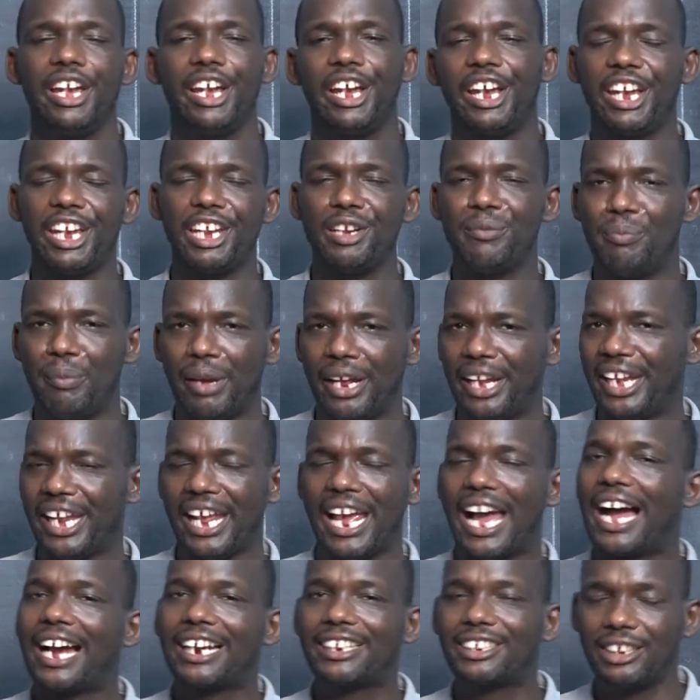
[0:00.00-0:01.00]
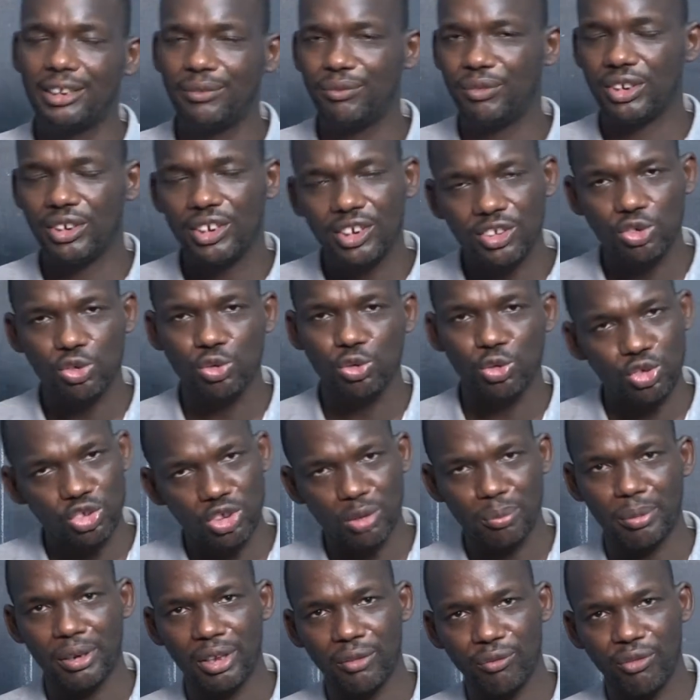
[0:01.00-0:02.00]
in many activities to
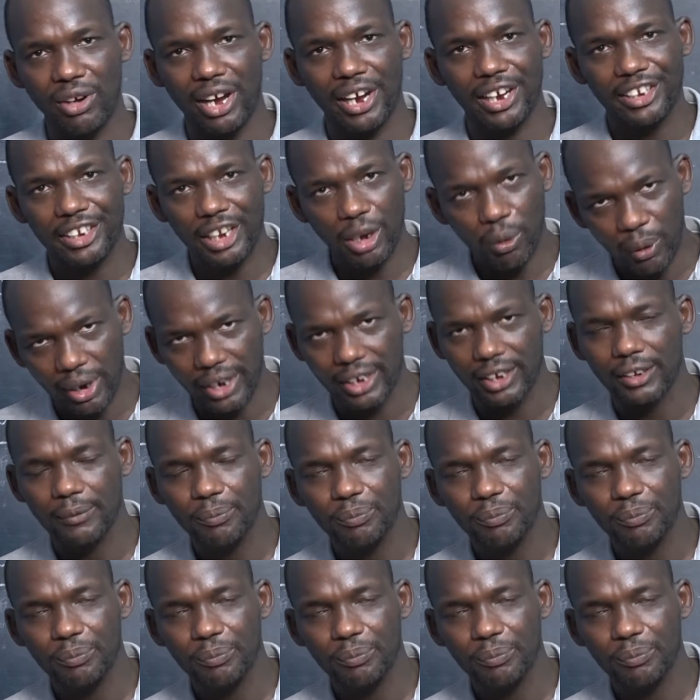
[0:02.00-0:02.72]
simplify the way.